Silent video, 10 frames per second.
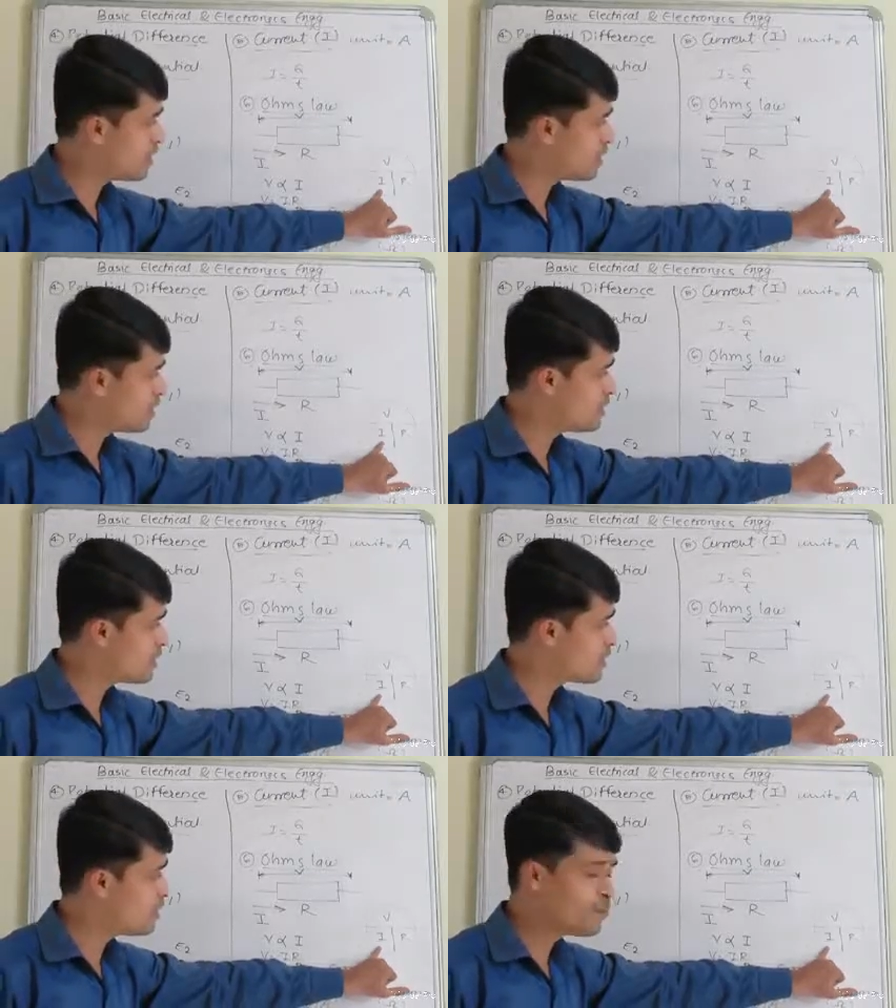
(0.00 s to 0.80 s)
This is the
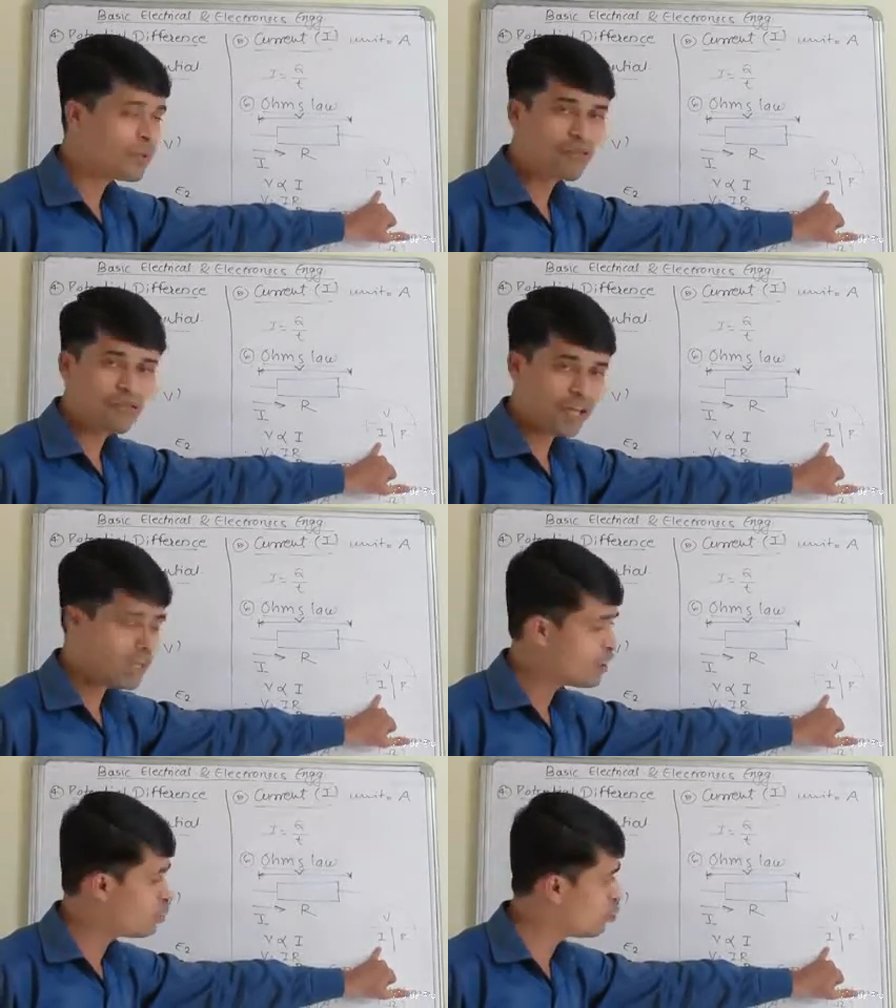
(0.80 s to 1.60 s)
simple way
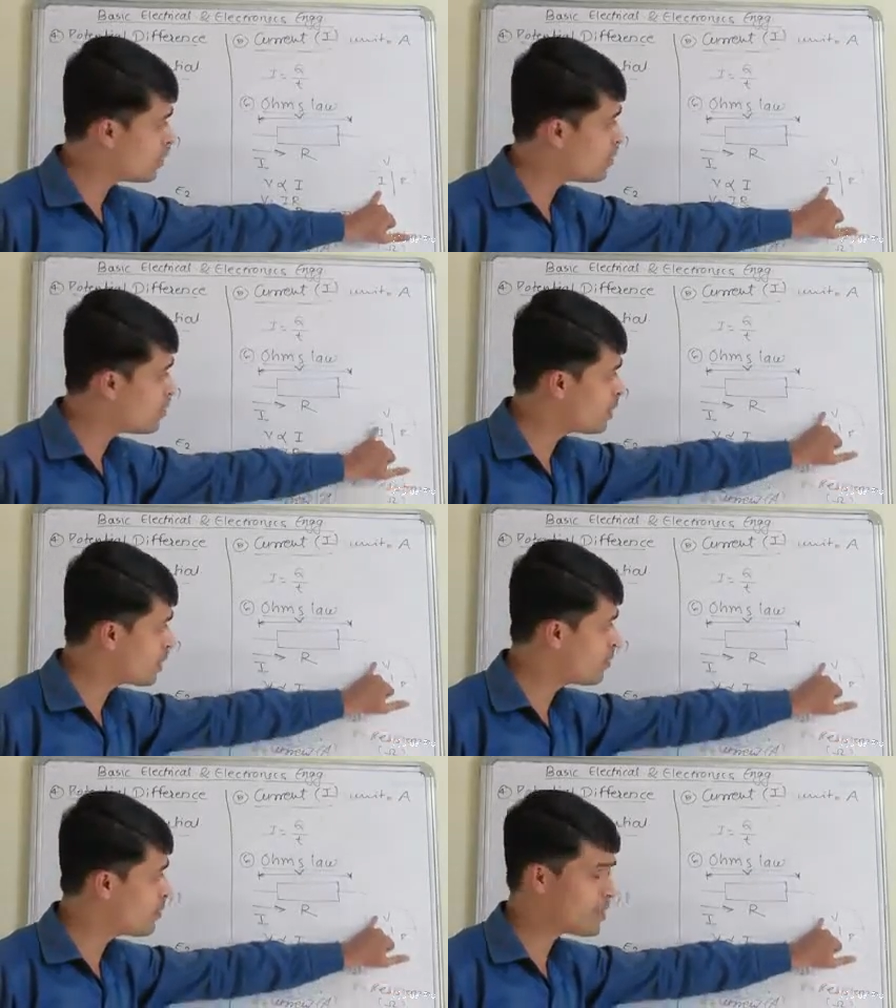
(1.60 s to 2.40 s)
to
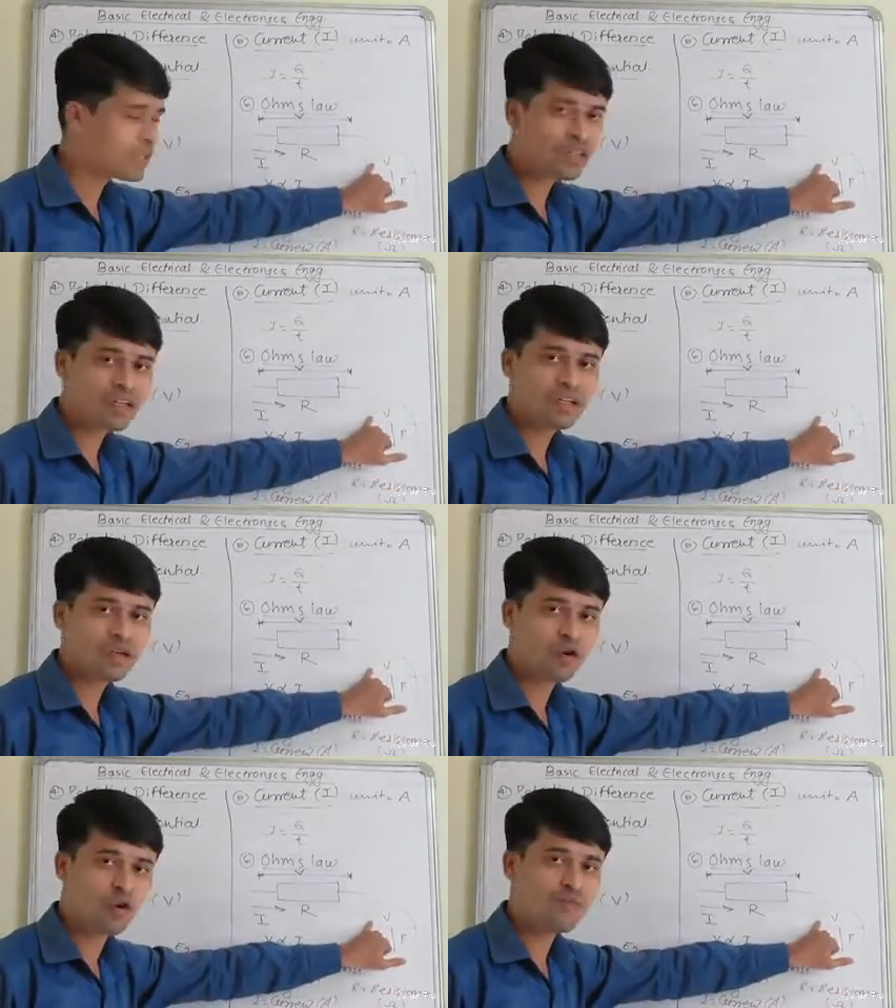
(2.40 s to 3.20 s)
remember the
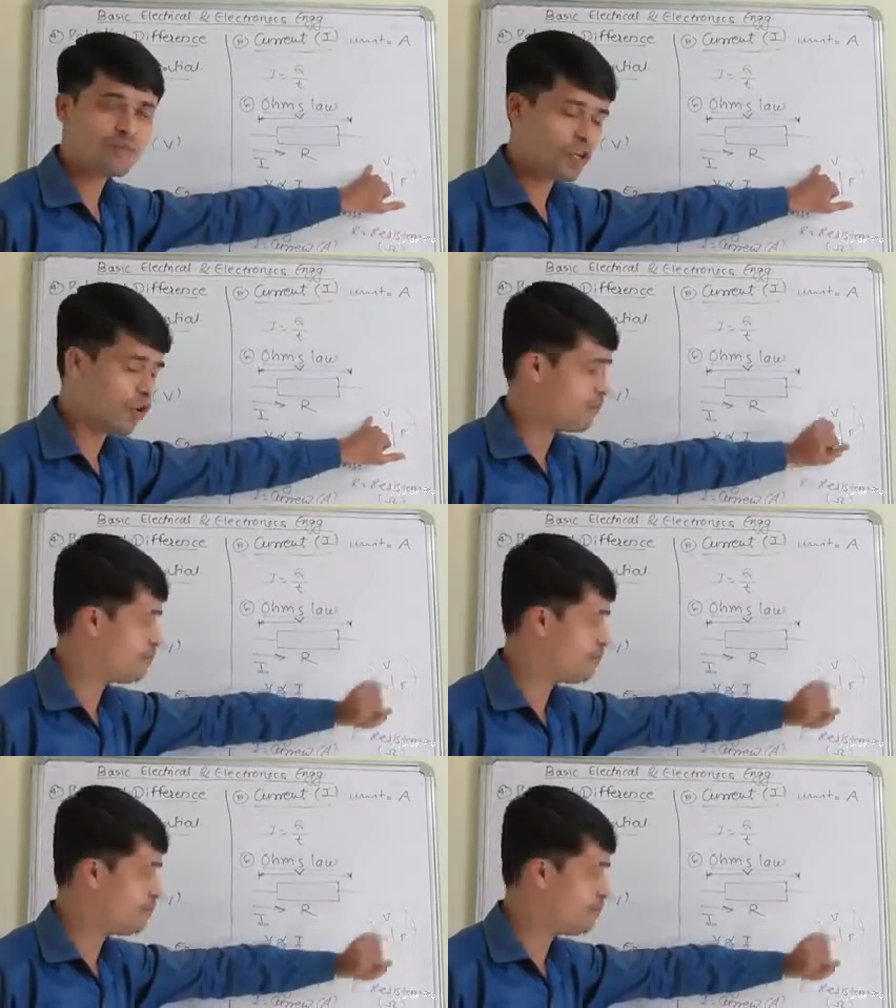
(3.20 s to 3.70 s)
Ohm's law.